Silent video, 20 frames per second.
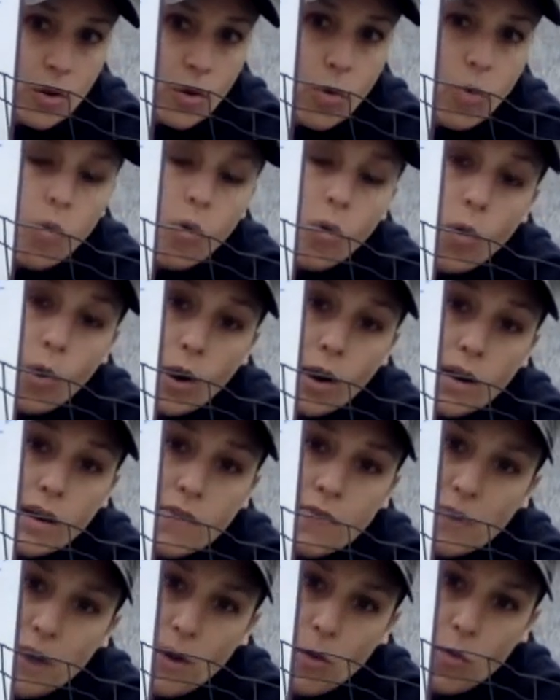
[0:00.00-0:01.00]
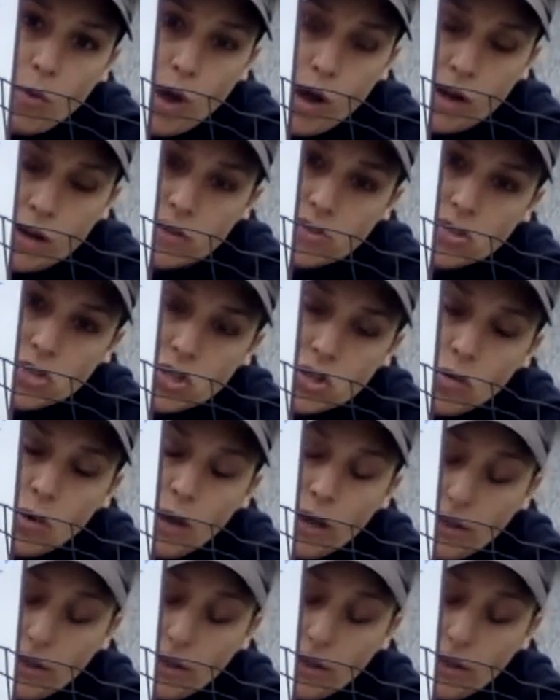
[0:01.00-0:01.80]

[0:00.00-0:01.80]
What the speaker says: Or if I wanted to, I